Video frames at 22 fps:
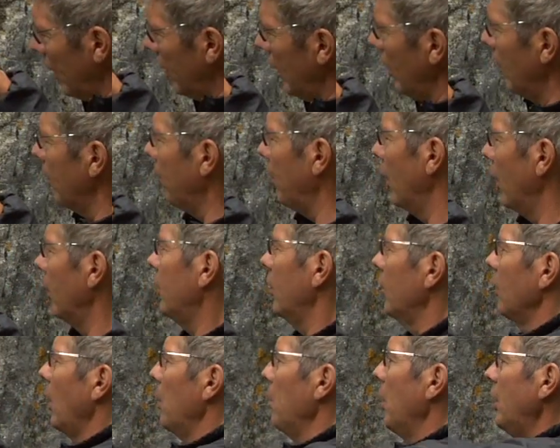here first, is
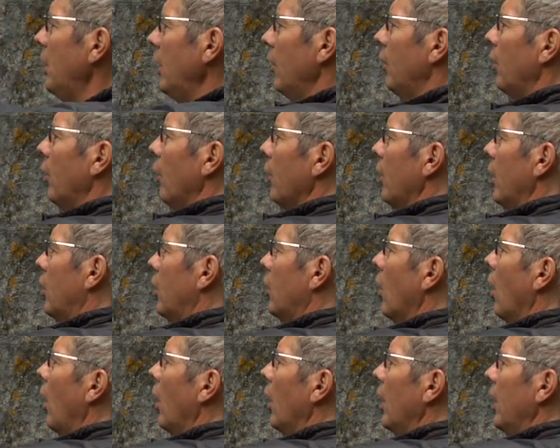I might just throw the
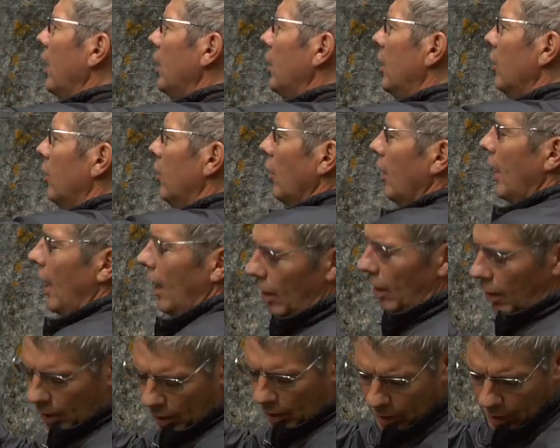draw in just so that
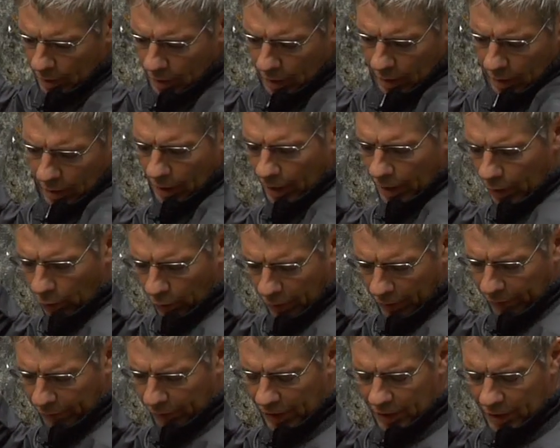I don't,
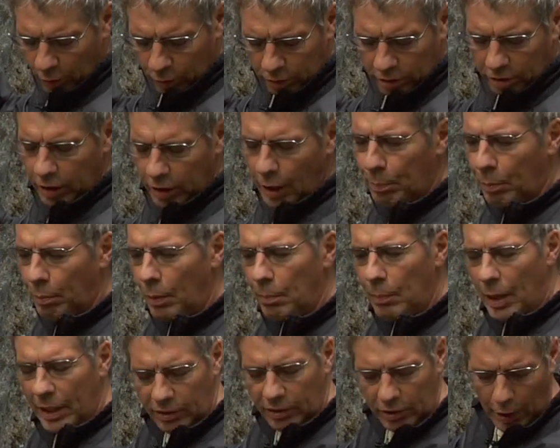if I do slip or
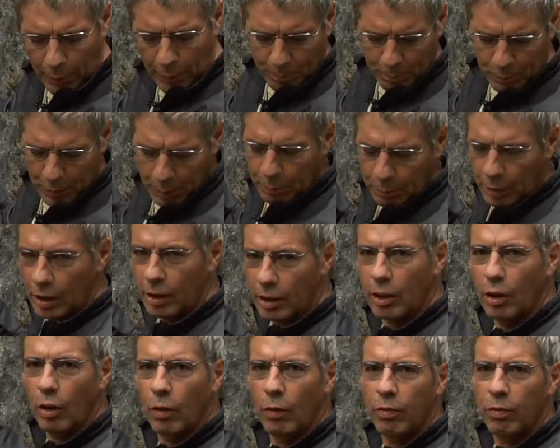mess up, I'm not going to
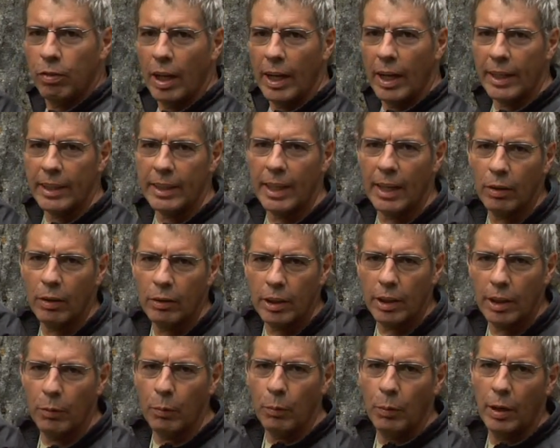go flying down
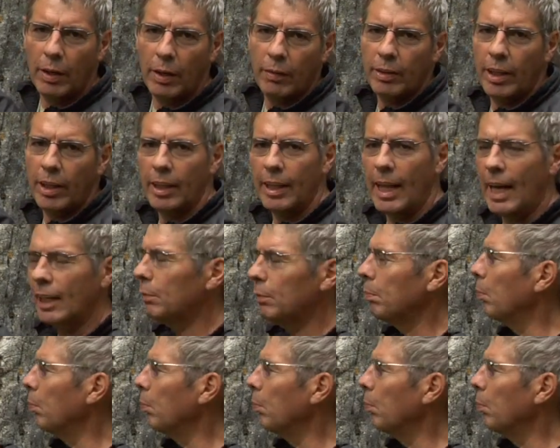to wherever the last